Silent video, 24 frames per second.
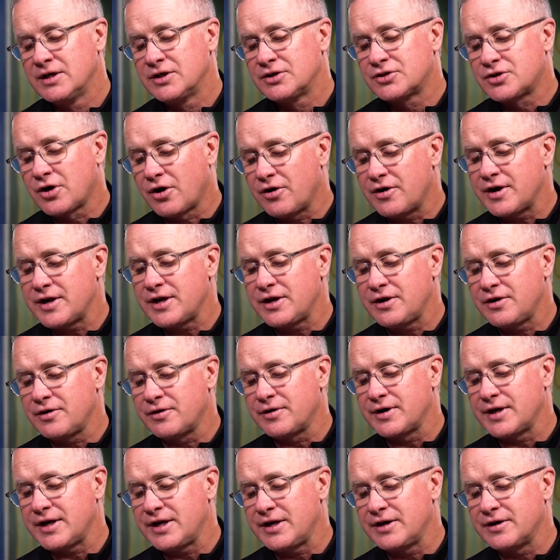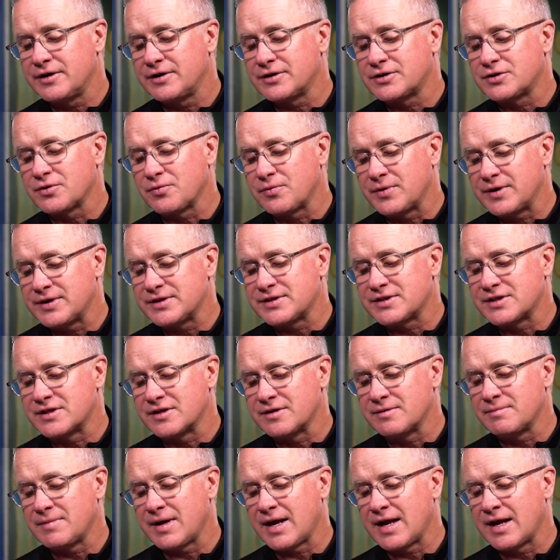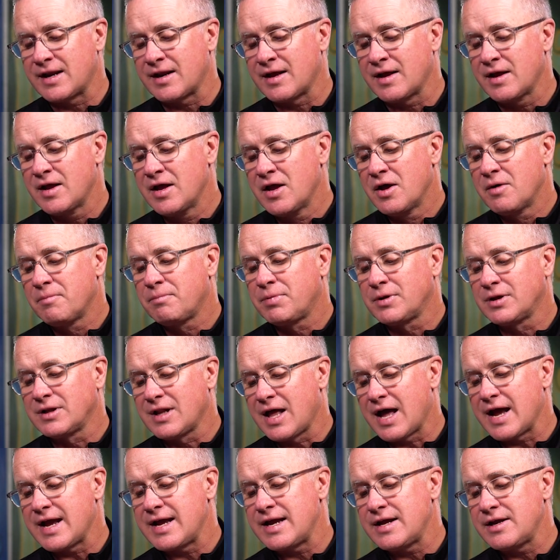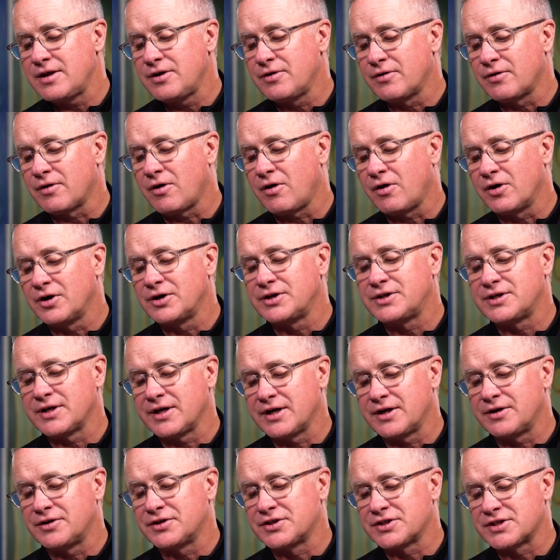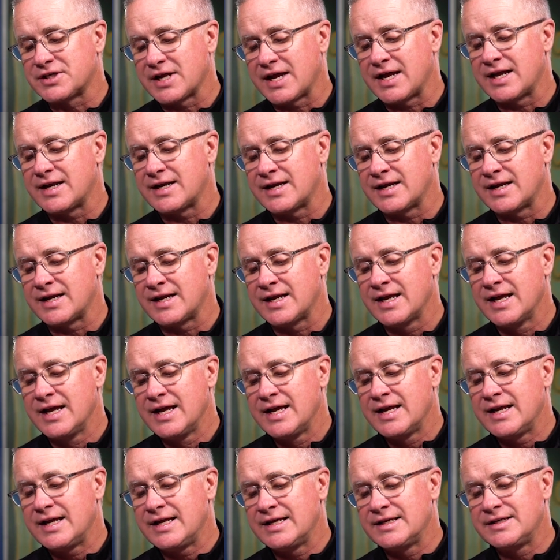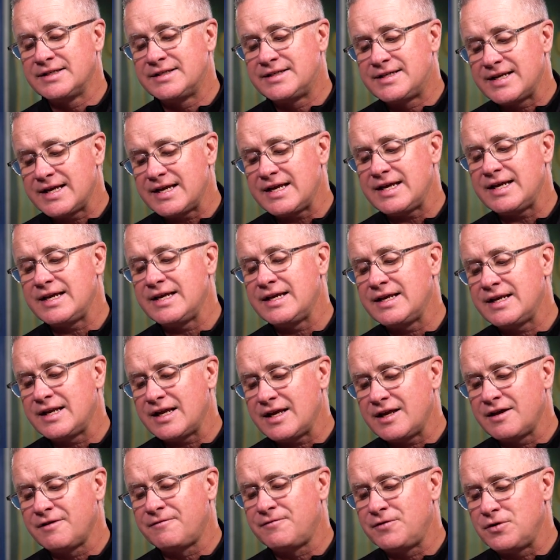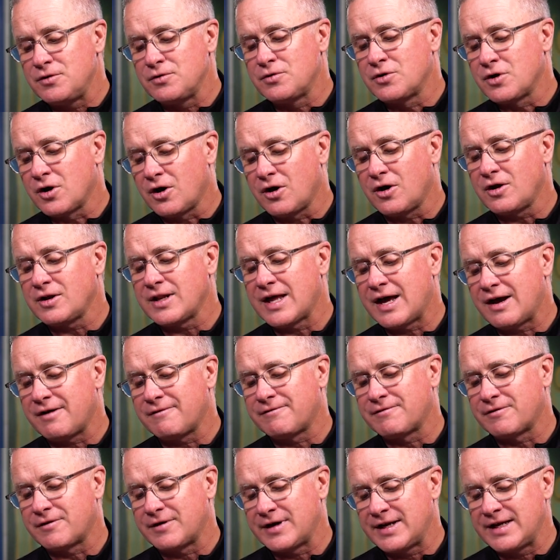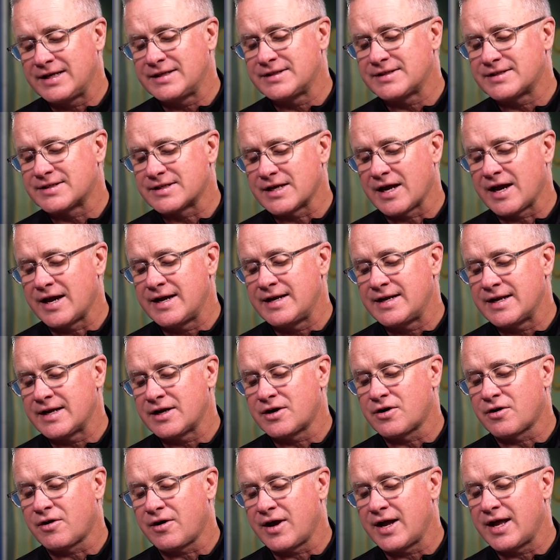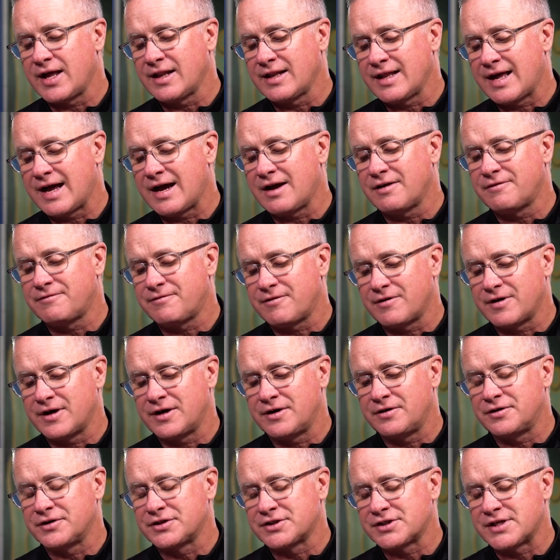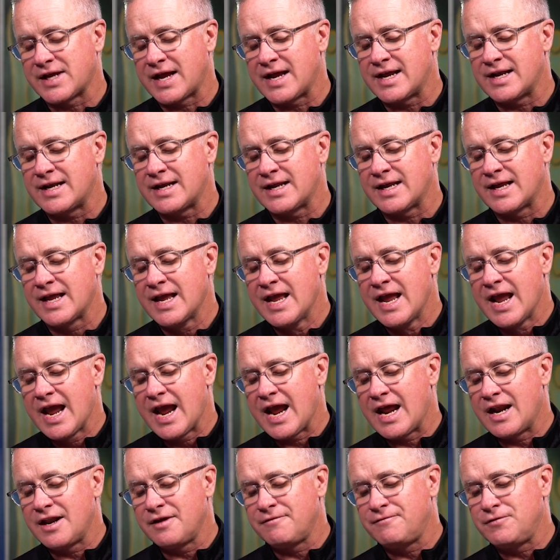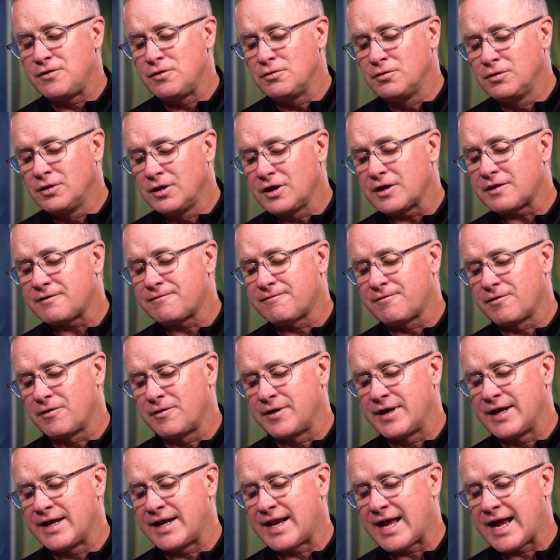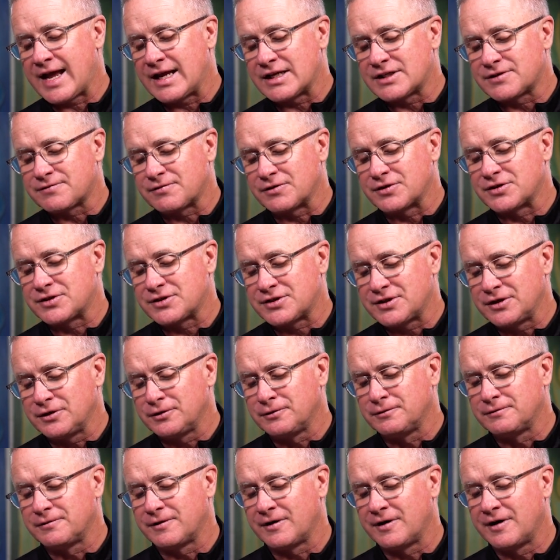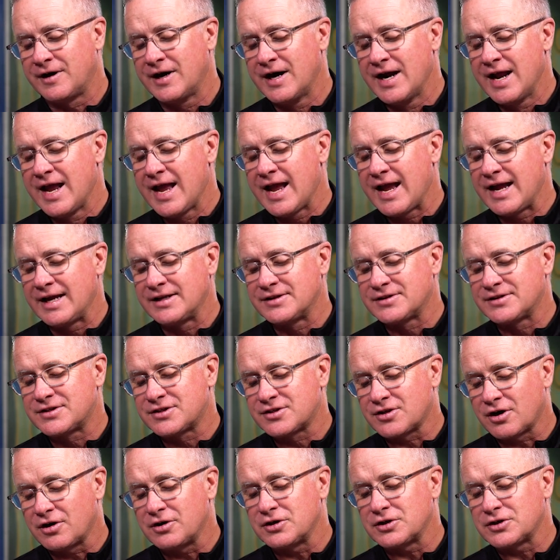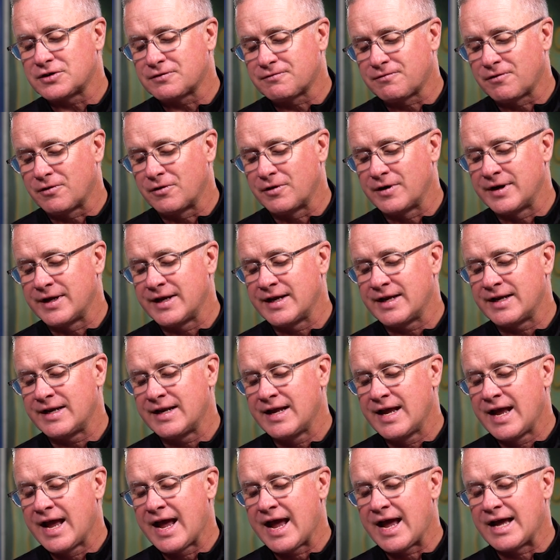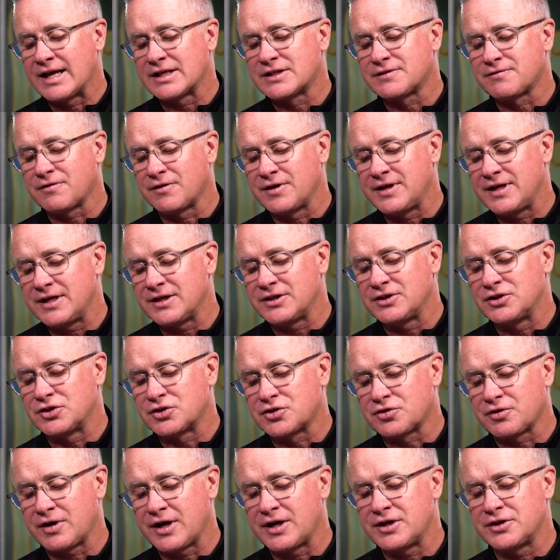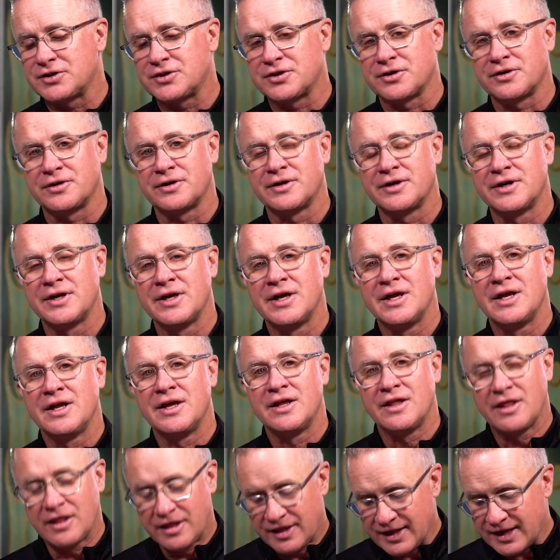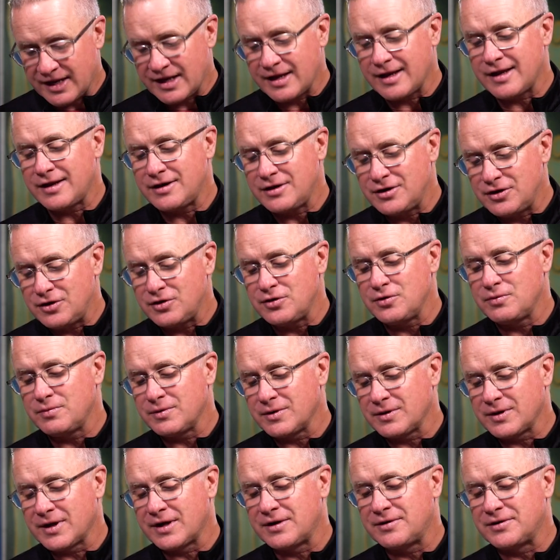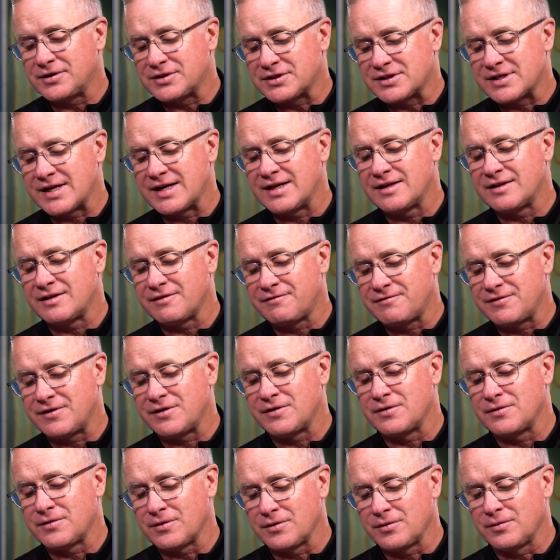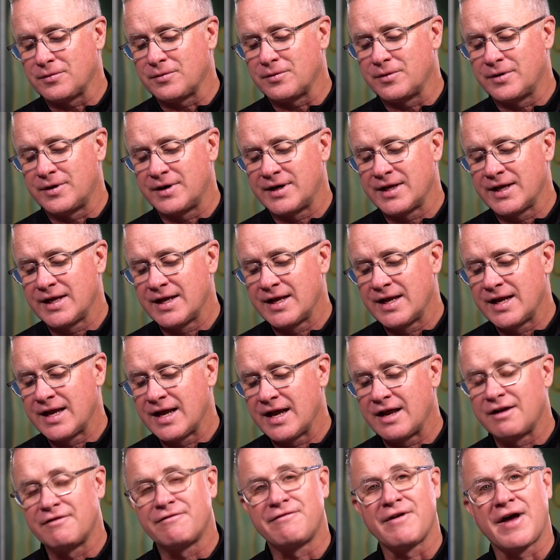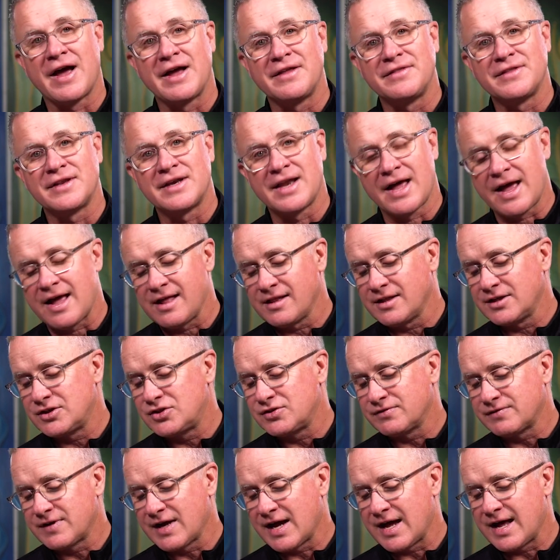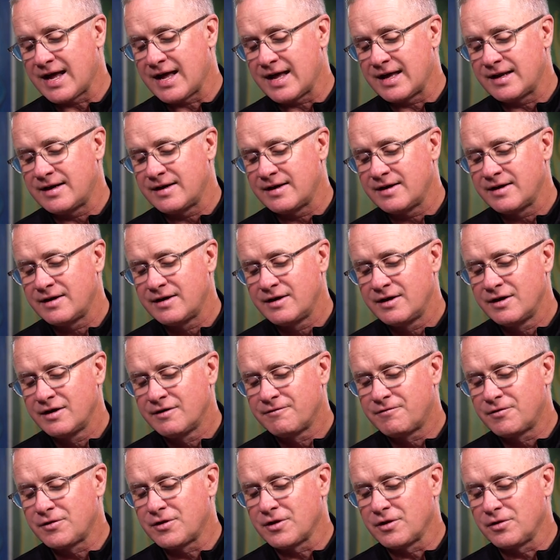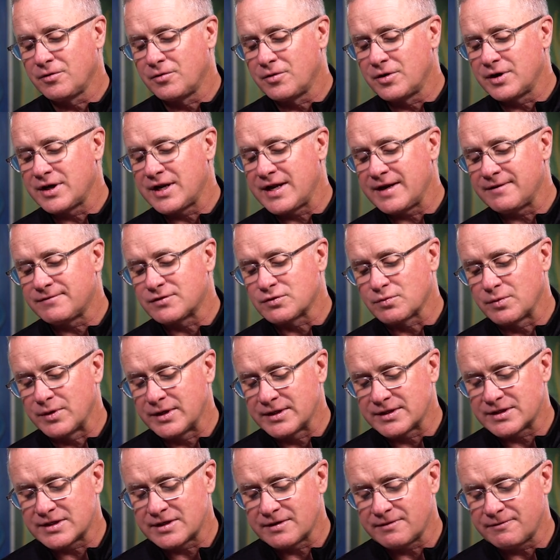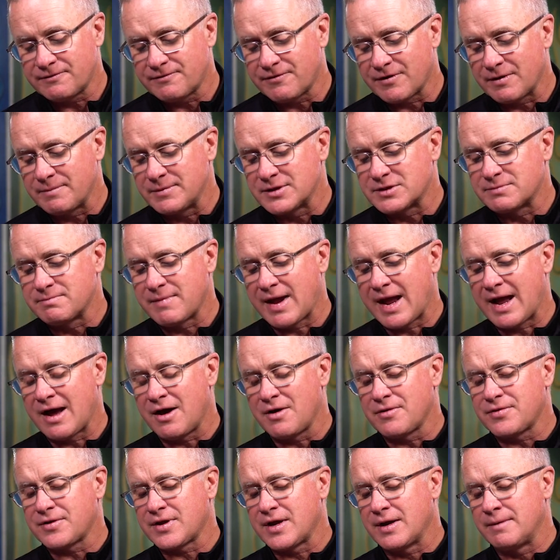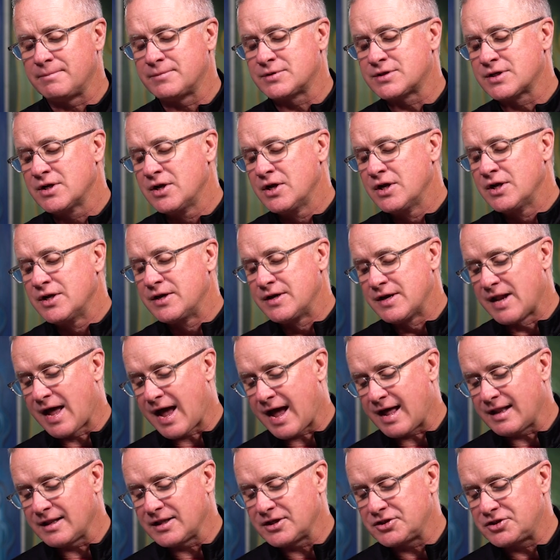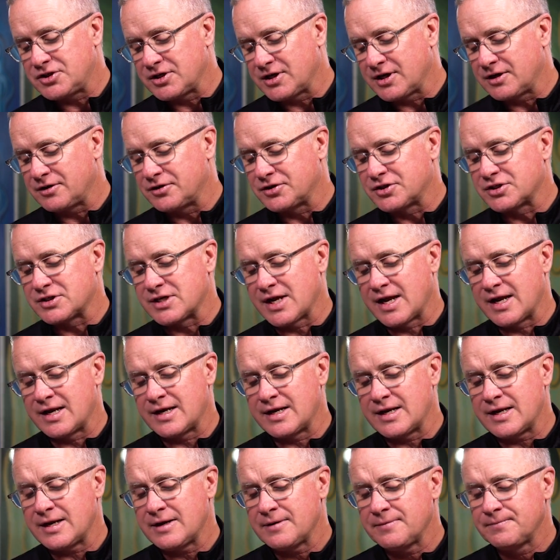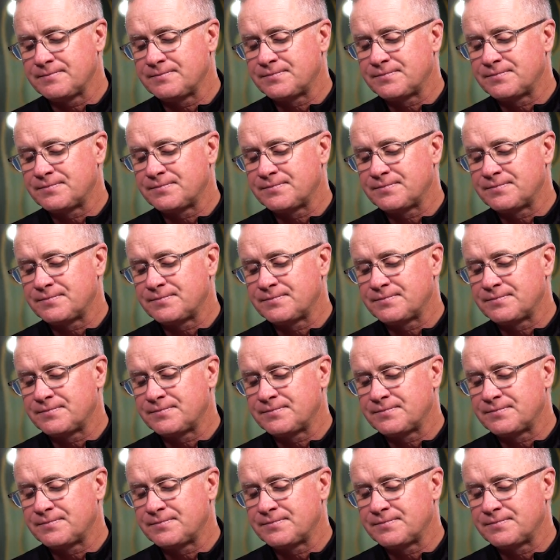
turning your ear to wisdom and applying your heart to understanding, indeed, if you call out for insight and cry aloud for understanding, and if you look for it as for silver and search for it as for hidden treasure, then you will understand the fear of the Lord and find the knowledge of God. For the Lord gives wisdom, from his mouth comes knowledge and understanding.